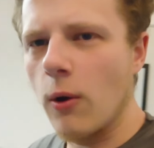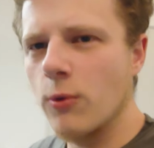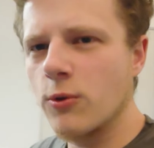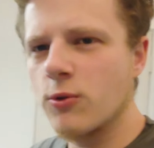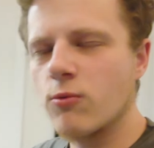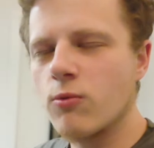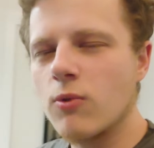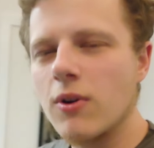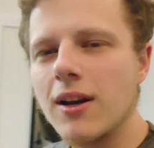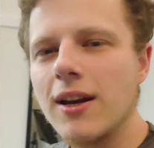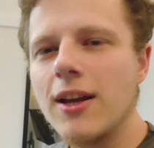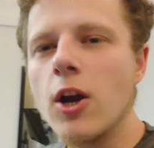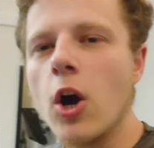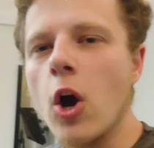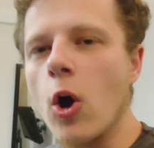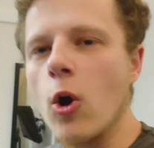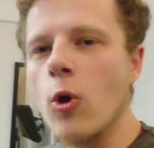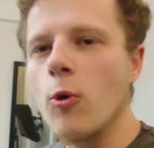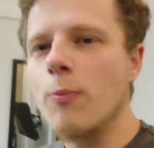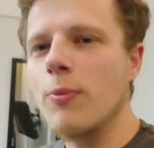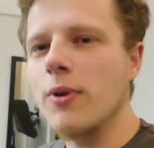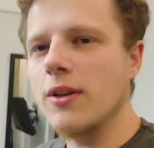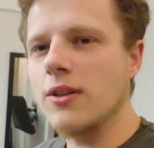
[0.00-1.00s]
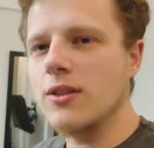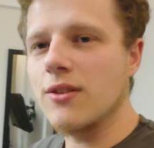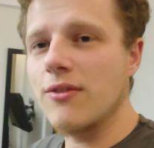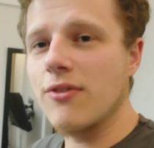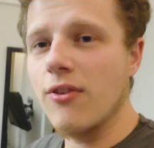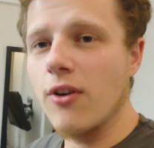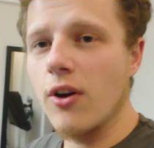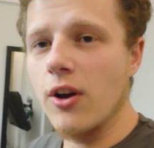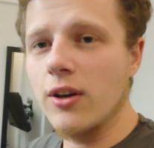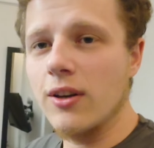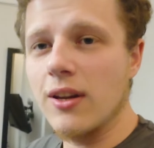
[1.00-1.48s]
I was really hoping
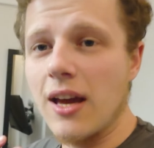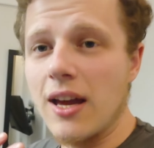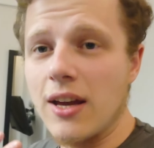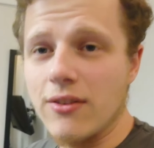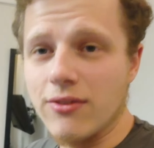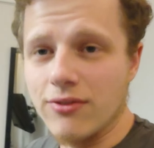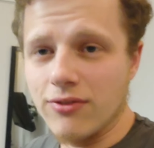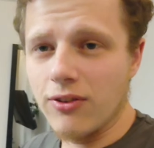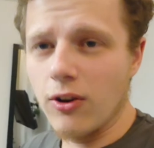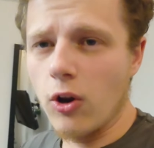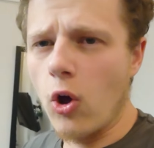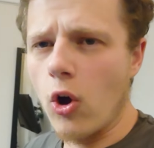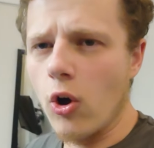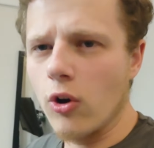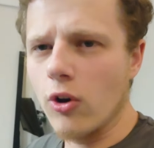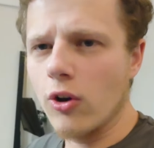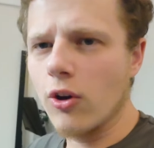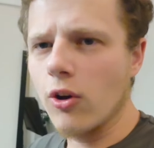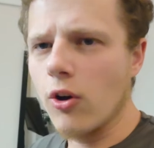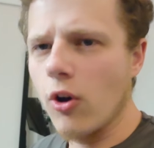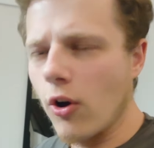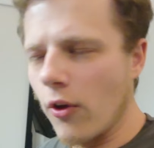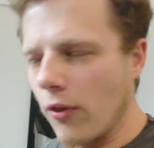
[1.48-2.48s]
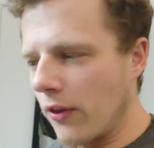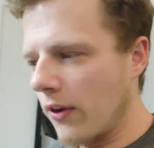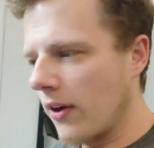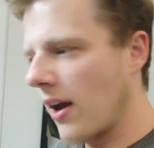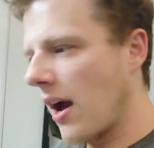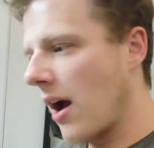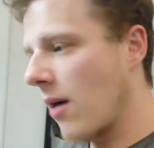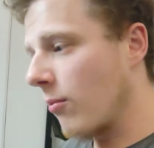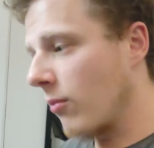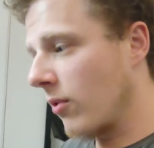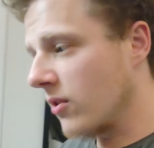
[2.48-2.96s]
to find a vlog on the
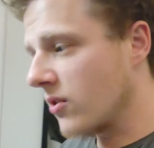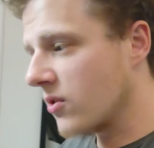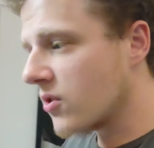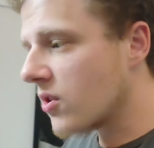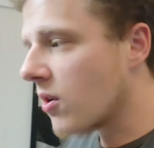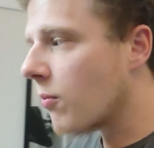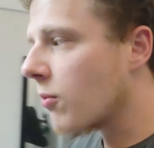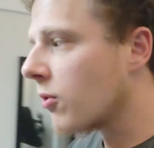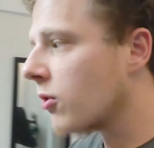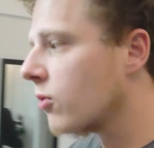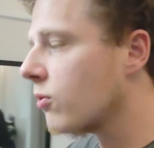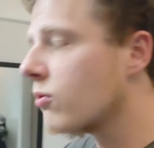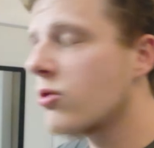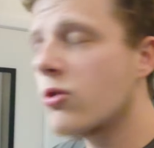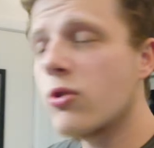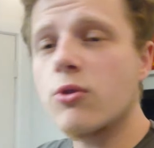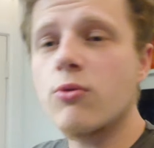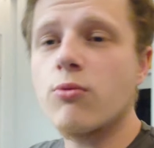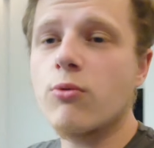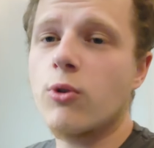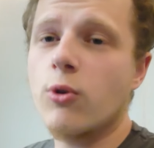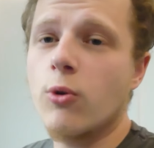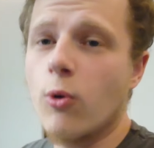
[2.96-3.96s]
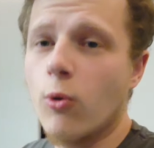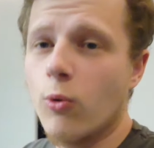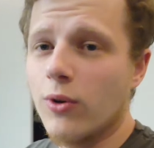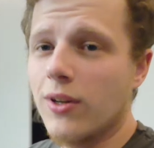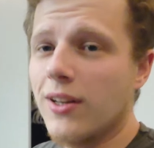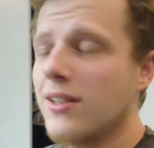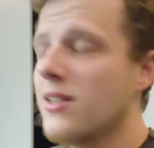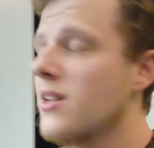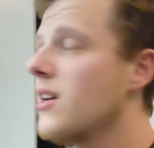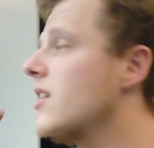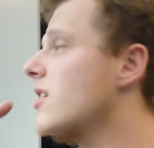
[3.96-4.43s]
camera, someone who's just
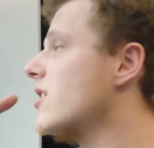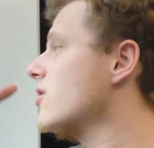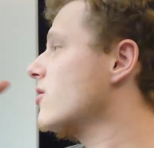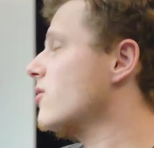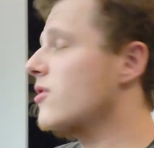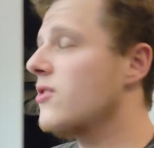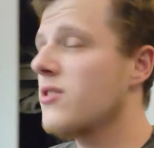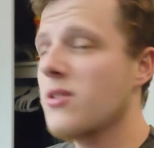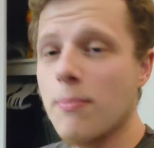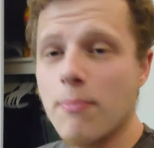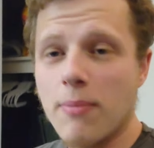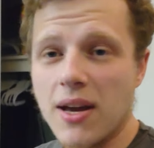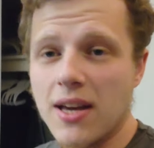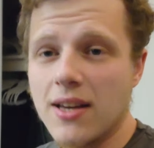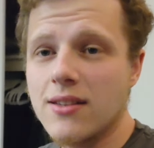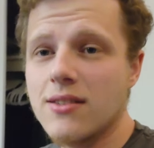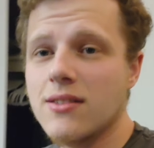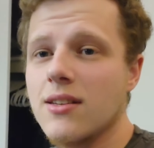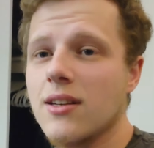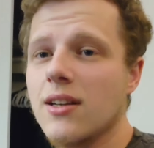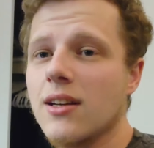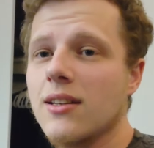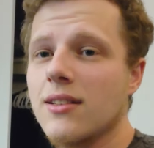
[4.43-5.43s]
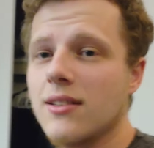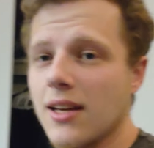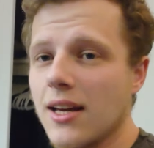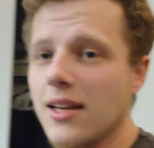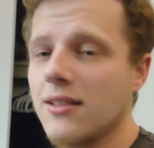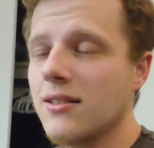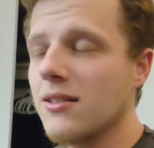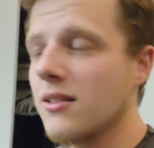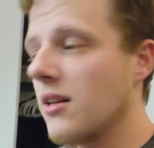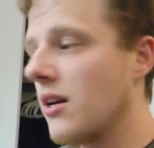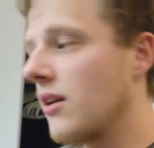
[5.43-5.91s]
recorded just a basic
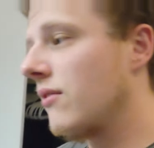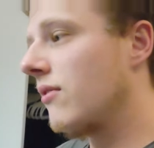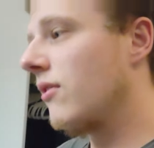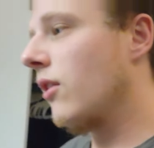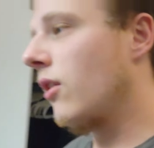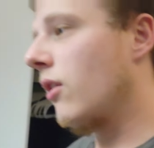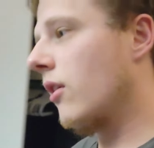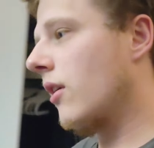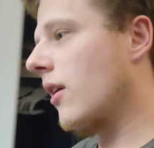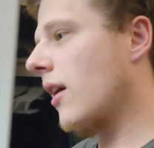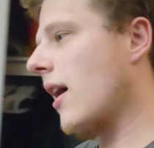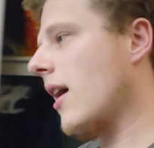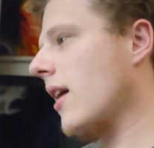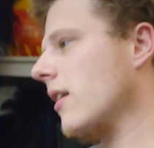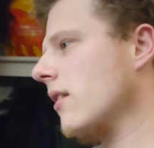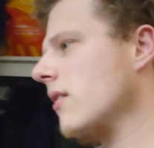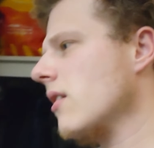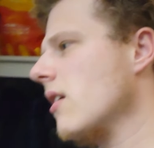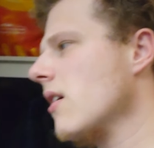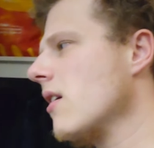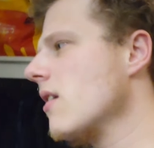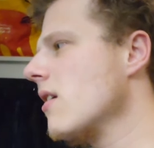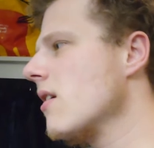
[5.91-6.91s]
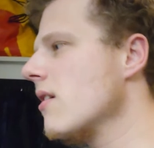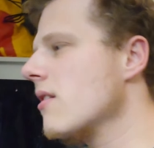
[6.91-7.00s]
day-to-day vlog. And